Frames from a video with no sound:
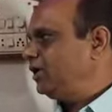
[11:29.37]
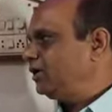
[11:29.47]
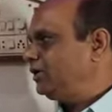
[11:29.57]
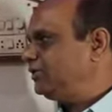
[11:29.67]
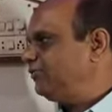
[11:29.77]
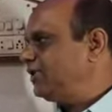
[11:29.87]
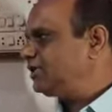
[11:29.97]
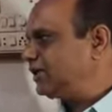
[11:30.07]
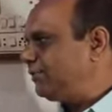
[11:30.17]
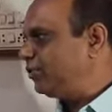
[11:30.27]
in the
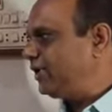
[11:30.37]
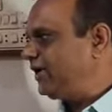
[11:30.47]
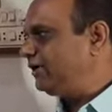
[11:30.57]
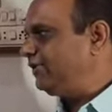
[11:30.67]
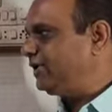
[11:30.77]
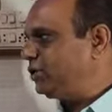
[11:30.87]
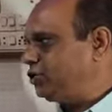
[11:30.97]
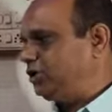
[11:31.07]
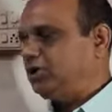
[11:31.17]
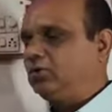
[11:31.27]
first component interval is
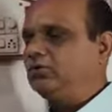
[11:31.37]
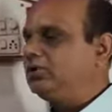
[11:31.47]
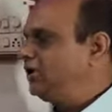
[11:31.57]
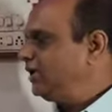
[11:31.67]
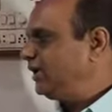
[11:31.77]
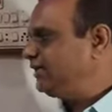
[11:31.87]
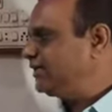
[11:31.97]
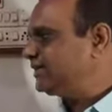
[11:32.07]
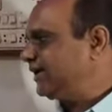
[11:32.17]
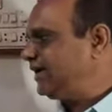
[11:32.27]
0, in the
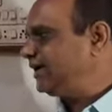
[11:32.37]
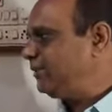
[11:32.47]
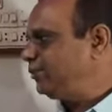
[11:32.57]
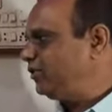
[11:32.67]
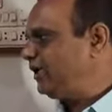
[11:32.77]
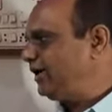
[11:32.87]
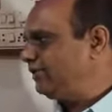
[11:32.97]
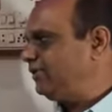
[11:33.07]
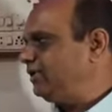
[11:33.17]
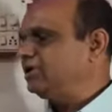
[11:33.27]
second component
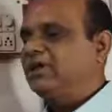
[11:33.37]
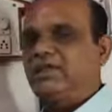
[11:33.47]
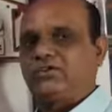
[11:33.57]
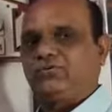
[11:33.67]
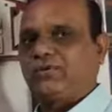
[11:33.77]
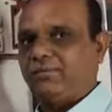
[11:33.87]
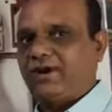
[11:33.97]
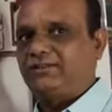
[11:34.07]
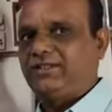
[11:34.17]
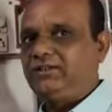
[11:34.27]
interval is 1 by
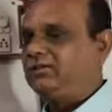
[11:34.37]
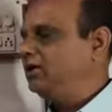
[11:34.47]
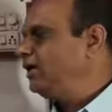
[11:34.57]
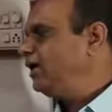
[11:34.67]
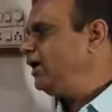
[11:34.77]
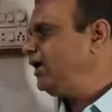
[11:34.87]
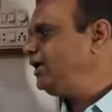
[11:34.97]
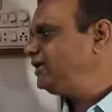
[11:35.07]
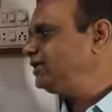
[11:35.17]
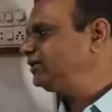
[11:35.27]
3, and
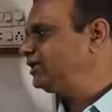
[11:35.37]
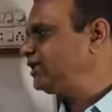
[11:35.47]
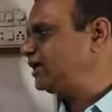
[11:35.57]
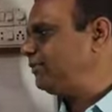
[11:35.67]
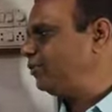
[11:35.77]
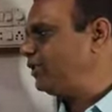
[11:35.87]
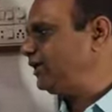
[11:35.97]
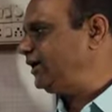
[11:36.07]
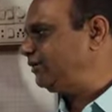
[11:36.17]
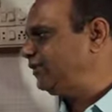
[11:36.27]
in the third component
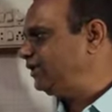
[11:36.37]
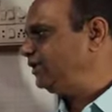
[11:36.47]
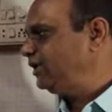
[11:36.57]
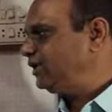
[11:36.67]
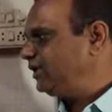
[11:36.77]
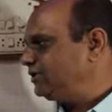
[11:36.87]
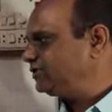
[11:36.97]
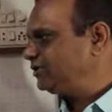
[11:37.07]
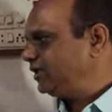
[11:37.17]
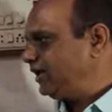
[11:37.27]
interval
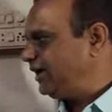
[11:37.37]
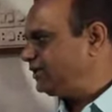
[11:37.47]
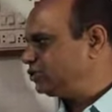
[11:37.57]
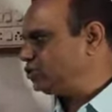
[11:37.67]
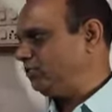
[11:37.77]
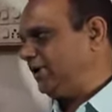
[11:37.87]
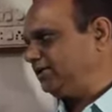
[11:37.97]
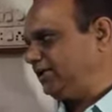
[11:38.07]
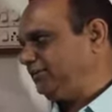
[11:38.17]
is 2 by 3.